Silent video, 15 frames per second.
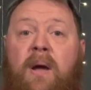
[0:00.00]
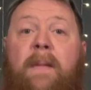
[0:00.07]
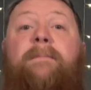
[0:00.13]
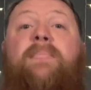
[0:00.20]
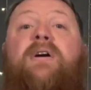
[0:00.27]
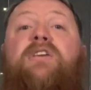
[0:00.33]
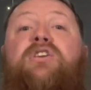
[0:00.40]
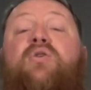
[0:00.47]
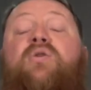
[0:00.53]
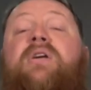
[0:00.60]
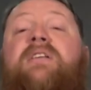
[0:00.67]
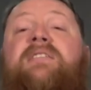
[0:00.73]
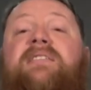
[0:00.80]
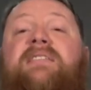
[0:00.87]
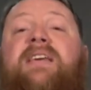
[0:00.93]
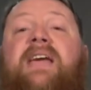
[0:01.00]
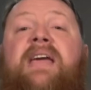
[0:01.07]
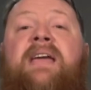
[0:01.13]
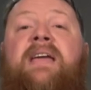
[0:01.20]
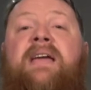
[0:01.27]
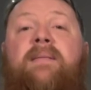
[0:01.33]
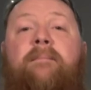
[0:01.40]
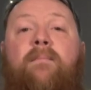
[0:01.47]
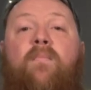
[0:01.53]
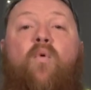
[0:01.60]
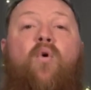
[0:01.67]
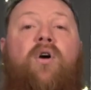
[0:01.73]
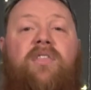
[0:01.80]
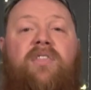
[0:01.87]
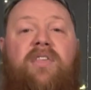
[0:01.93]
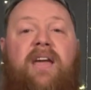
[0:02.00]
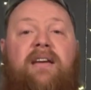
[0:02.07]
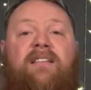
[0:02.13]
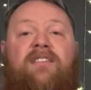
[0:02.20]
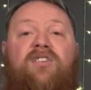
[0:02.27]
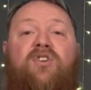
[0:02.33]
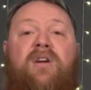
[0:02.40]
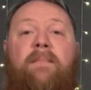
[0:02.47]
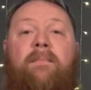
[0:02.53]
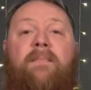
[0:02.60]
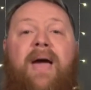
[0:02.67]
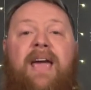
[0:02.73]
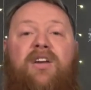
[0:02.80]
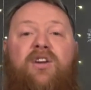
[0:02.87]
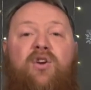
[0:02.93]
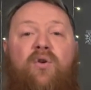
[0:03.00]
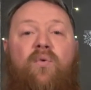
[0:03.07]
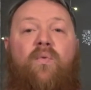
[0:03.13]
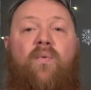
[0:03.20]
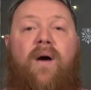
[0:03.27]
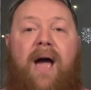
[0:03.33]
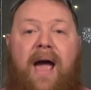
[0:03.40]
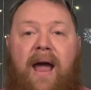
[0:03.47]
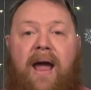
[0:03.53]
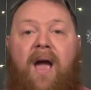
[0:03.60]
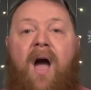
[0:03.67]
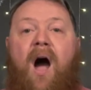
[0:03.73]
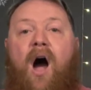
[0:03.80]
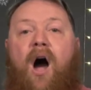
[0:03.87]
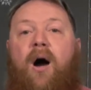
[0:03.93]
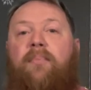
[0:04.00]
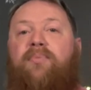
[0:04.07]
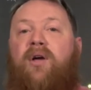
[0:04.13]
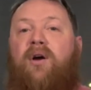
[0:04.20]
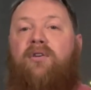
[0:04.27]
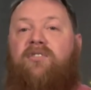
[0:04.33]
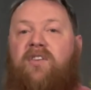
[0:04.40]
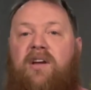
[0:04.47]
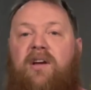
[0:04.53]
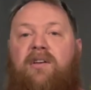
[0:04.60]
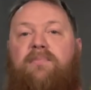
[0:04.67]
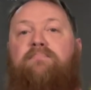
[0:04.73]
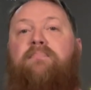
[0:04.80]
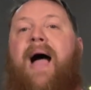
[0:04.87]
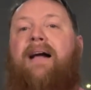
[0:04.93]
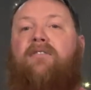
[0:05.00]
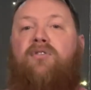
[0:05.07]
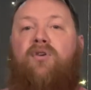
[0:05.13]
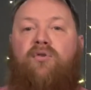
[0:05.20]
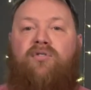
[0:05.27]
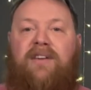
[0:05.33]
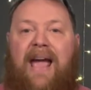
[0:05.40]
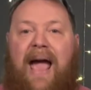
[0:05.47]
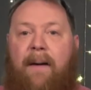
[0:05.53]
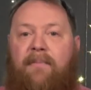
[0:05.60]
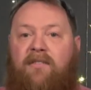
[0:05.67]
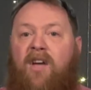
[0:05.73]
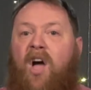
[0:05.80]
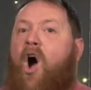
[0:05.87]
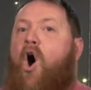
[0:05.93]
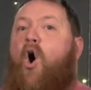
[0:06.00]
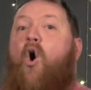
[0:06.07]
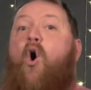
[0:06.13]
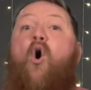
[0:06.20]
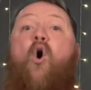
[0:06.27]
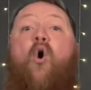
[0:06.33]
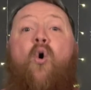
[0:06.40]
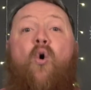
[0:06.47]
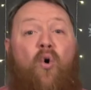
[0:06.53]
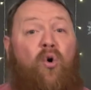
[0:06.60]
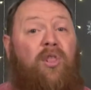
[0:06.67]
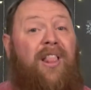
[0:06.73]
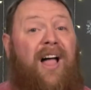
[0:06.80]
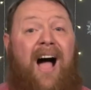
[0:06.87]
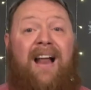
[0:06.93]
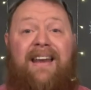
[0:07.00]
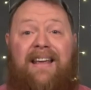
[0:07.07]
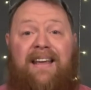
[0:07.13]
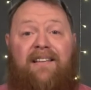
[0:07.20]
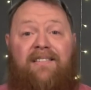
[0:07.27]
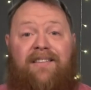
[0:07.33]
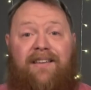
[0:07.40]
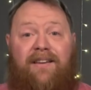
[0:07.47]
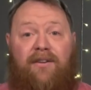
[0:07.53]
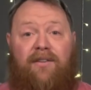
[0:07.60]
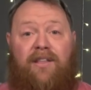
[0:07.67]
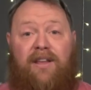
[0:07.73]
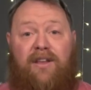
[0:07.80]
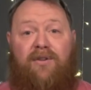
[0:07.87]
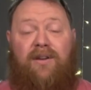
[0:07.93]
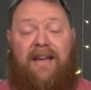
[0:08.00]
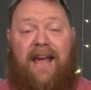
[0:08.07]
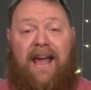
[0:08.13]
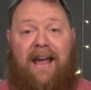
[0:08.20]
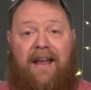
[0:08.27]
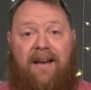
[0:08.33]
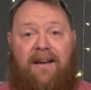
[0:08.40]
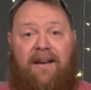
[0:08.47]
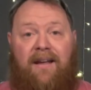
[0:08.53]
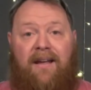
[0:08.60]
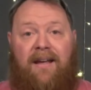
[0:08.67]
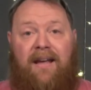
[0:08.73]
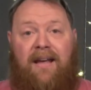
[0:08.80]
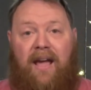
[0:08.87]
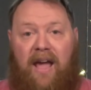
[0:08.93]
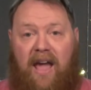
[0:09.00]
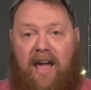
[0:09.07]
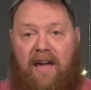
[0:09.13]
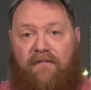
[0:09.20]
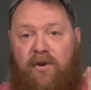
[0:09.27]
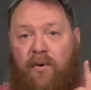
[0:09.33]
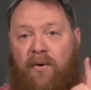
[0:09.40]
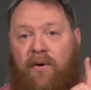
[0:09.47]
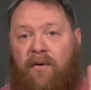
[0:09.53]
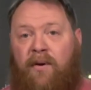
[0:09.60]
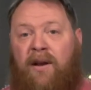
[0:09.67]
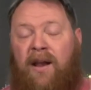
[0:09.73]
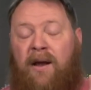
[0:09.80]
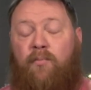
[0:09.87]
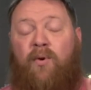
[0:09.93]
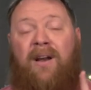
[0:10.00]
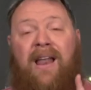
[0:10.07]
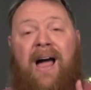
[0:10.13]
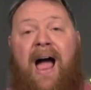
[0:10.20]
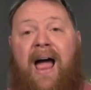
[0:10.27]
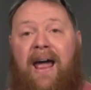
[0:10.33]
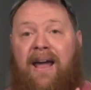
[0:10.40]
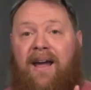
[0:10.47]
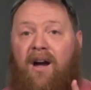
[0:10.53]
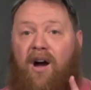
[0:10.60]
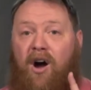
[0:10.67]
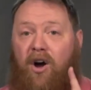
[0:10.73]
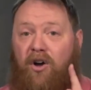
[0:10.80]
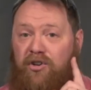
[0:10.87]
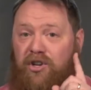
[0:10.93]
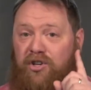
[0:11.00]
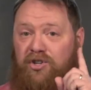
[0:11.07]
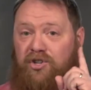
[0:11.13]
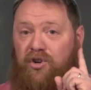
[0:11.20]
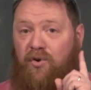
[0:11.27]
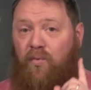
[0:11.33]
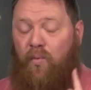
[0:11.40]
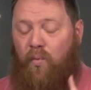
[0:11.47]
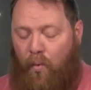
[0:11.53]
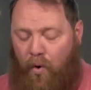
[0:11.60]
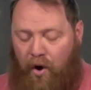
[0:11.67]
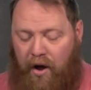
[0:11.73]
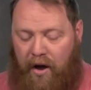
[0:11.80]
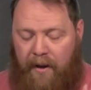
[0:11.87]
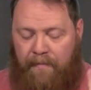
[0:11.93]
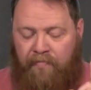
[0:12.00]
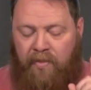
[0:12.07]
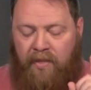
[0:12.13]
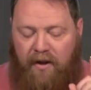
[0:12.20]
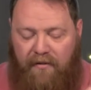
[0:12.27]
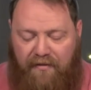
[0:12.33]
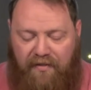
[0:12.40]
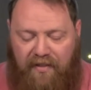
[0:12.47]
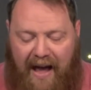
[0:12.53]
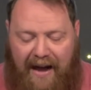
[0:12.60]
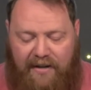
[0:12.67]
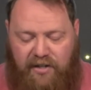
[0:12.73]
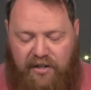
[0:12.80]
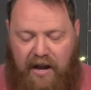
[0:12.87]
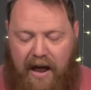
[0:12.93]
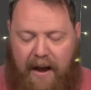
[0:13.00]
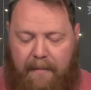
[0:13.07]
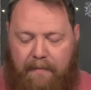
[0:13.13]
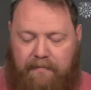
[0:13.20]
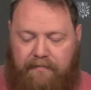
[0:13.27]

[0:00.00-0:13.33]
but you can see more things and you can make your way up those hills, back to those cabins a whole lot easier than you can if you're relying on just your one flashlight.